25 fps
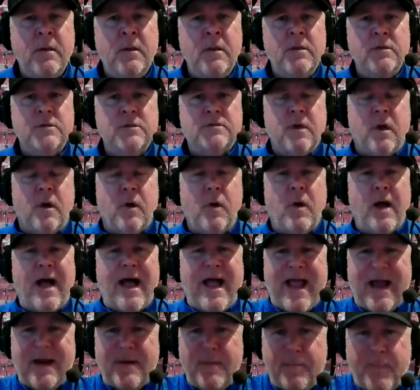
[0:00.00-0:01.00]
So
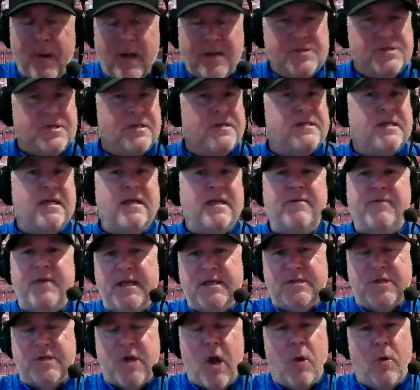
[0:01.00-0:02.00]
I had a bunch of
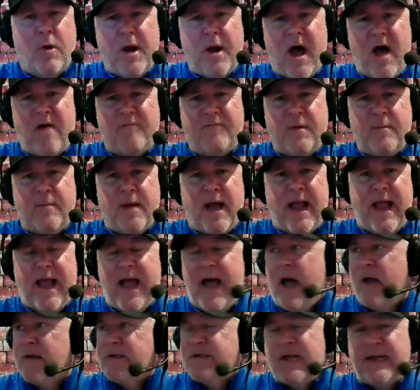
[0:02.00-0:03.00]
TVs going off in my
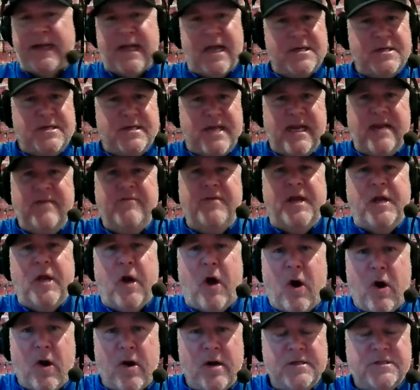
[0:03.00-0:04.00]
house. I got
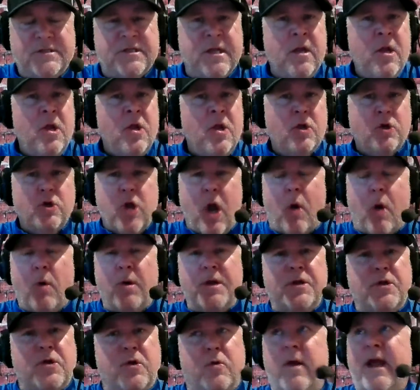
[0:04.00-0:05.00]
DVRs
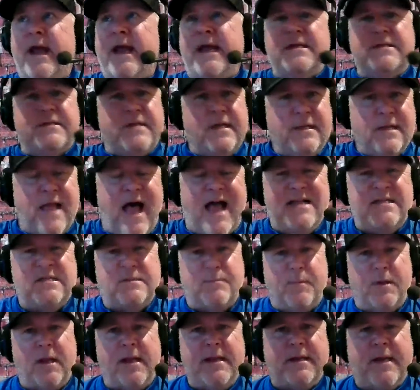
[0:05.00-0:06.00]
going crazy, lights
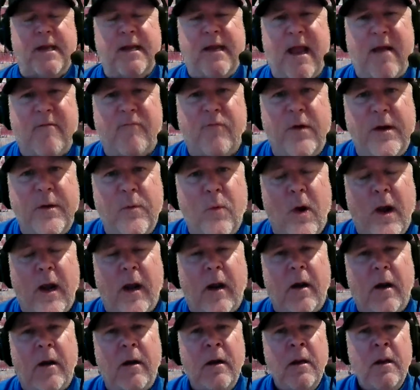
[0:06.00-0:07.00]
blinking
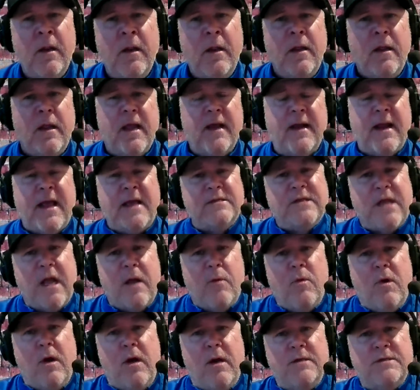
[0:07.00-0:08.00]
everywhere. And as I
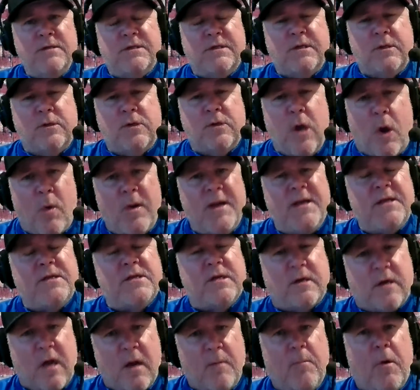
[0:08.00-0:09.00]
was going
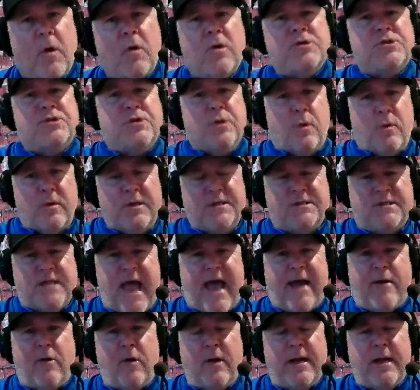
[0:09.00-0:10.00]
to commercial with
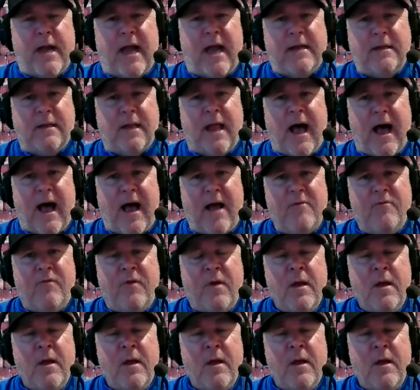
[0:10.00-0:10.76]
Saturday Night Live